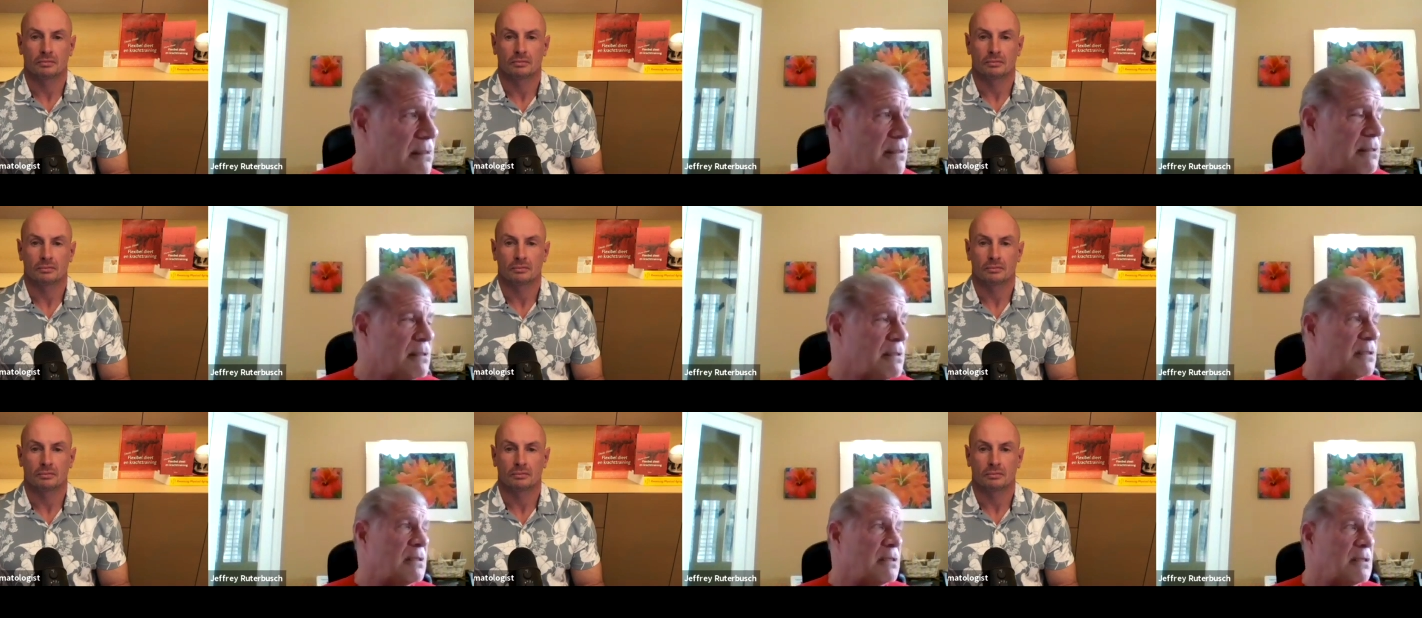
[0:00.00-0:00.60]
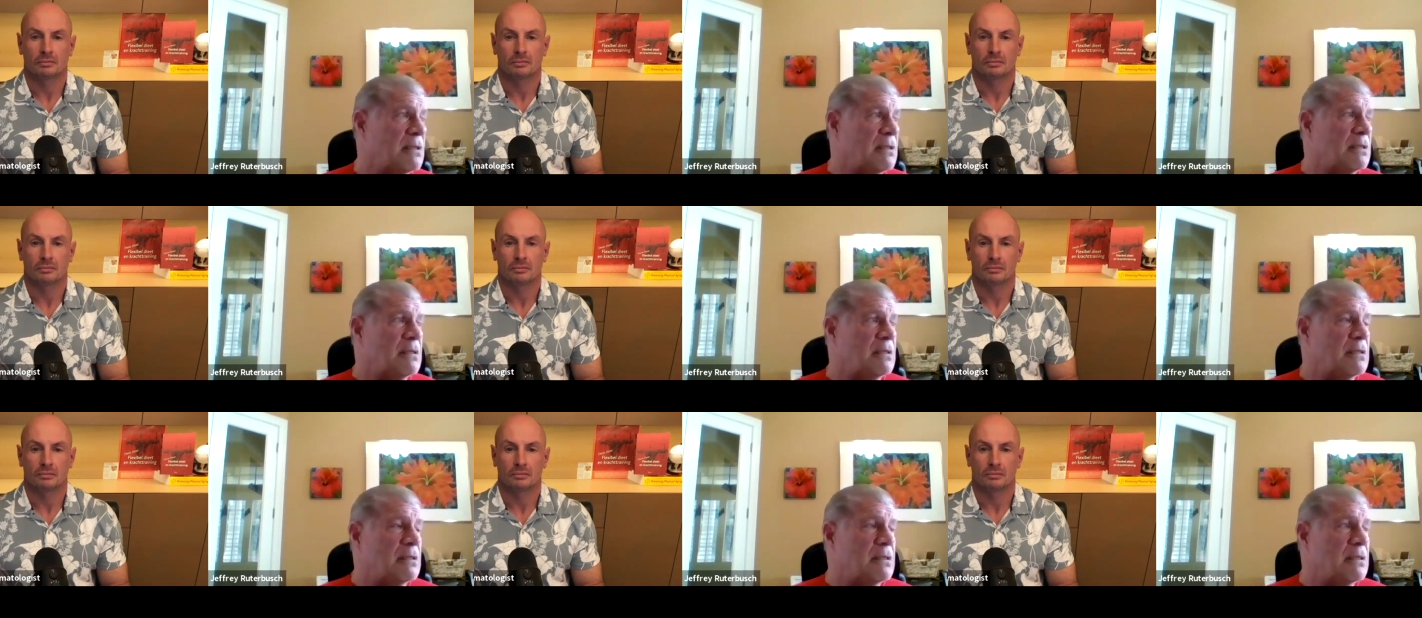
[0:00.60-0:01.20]

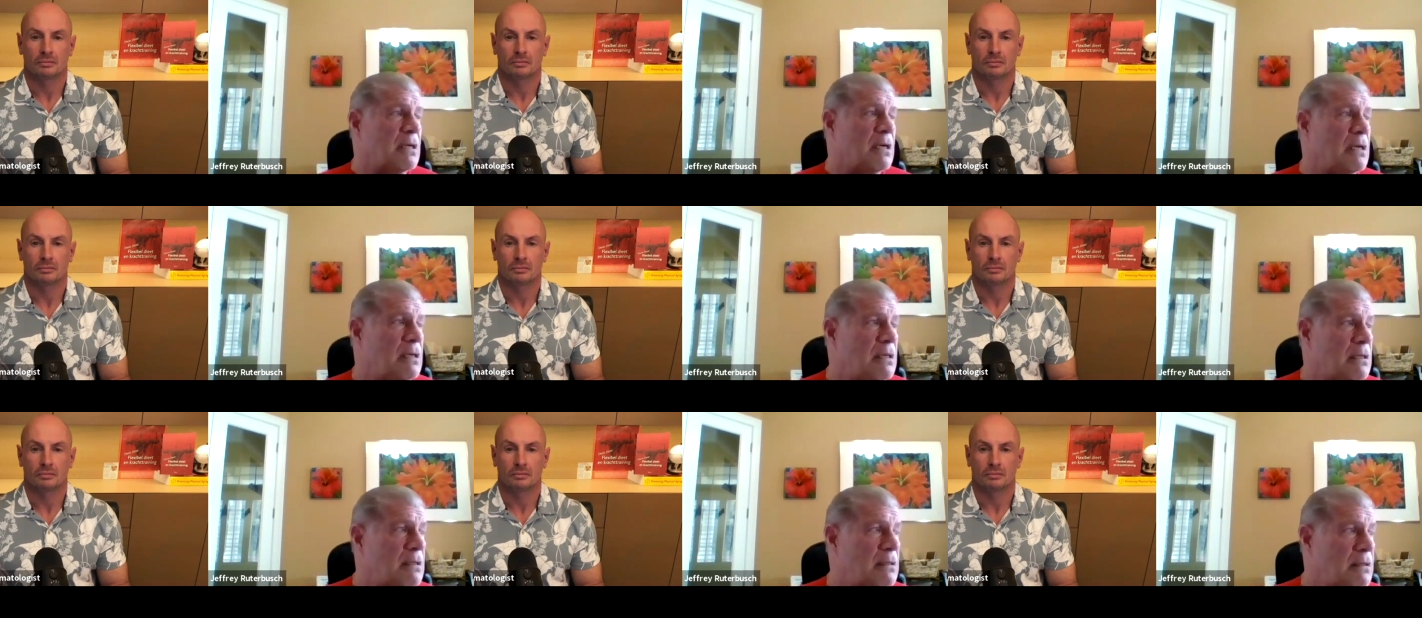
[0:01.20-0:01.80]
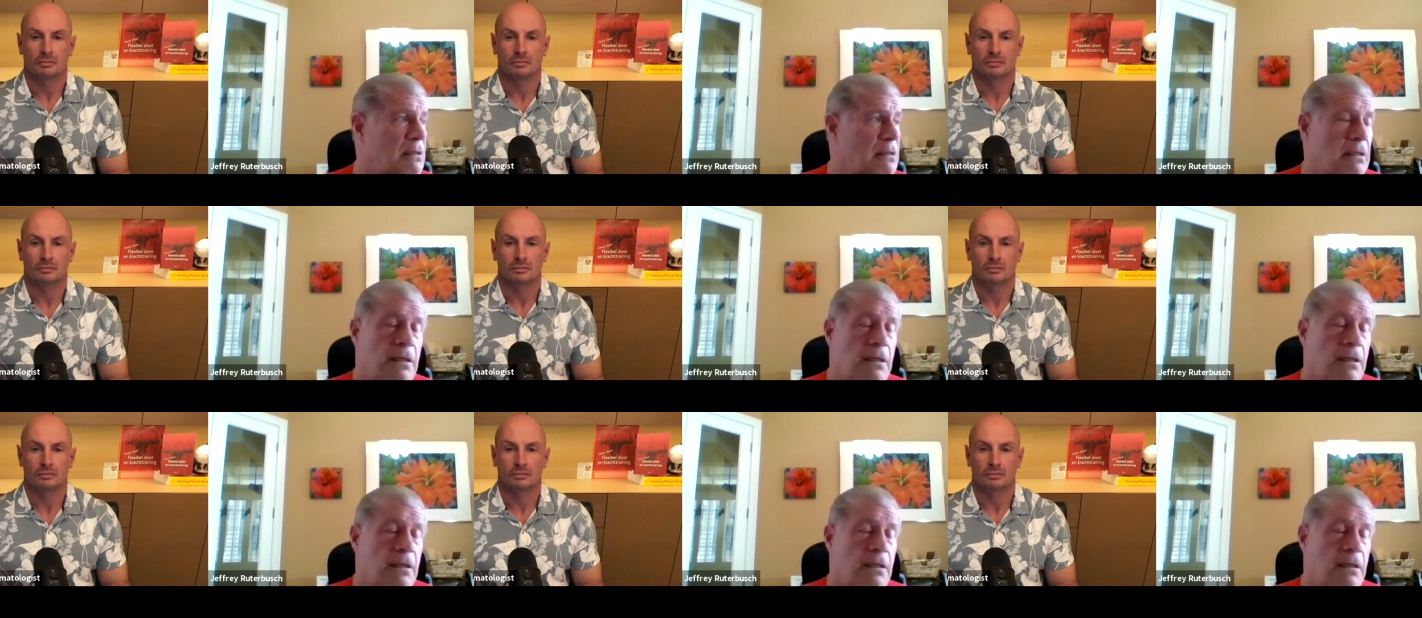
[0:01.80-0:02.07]
No one is speaking in this clip.